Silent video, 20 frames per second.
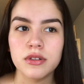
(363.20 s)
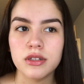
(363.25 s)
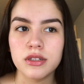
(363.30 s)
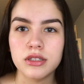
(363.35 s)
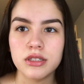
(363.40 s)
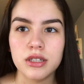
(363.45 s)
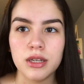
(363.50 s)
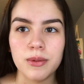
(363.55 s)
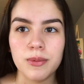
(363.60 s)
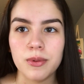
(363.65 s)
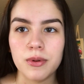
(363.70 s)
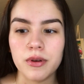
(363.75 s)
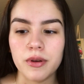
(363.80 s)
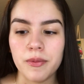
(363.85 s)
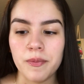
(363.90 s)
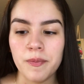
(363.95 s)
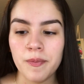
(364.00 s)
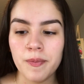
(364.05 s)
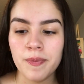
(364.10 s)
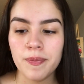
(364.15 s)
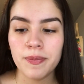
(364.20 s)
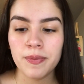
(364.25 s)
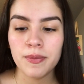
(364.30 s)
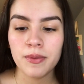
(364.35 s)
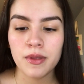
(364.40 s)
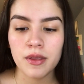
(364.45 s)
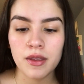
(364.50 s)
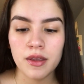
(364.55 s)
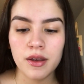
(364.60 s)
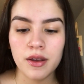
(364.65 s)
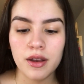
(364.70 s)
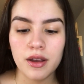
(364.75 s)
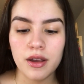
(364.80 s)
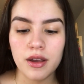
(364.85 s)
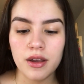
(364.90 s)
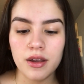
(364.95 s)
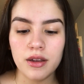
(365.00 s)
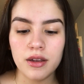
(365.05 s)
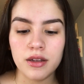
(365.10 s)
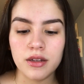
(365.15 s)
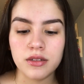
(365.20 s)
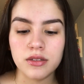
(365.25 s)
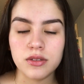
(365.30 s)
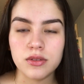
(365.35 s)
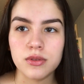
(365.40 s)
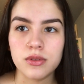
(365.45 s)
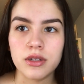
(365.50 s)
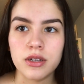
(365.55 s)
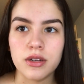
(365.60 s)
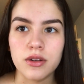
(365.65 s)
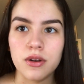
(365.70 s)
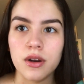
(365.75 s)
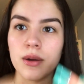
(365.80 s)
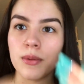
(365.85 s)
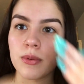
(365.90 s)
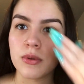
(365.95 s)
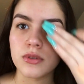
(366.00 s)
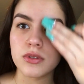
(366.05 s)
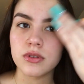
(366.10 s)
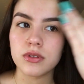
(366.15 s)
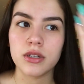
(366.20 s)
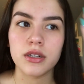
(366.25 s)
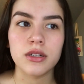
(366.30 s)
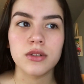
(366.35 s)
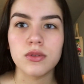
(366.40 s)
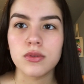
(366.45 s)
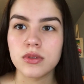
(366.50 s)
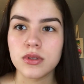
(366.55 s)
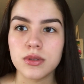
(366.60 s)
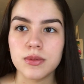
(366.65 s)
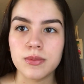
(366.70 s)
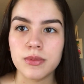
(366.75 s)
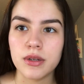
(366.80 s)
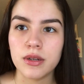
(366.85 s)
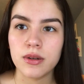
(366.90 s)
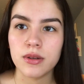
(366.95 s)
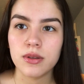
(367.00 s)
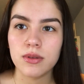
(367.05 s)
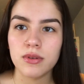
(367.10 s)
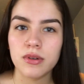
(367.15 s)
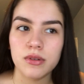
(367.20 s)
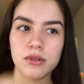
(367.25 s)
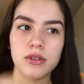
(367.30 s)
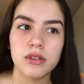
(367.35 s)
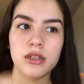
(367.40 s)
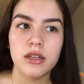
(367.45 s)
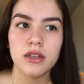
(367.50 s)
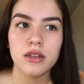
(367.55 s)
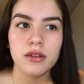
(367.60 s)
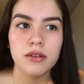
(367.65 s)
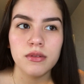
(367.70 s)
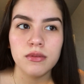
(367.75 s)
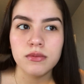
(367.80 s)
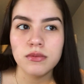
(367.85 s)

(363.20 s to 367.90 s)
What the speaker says: could stay put, and so that your eyebrows like don't smear throughout the day,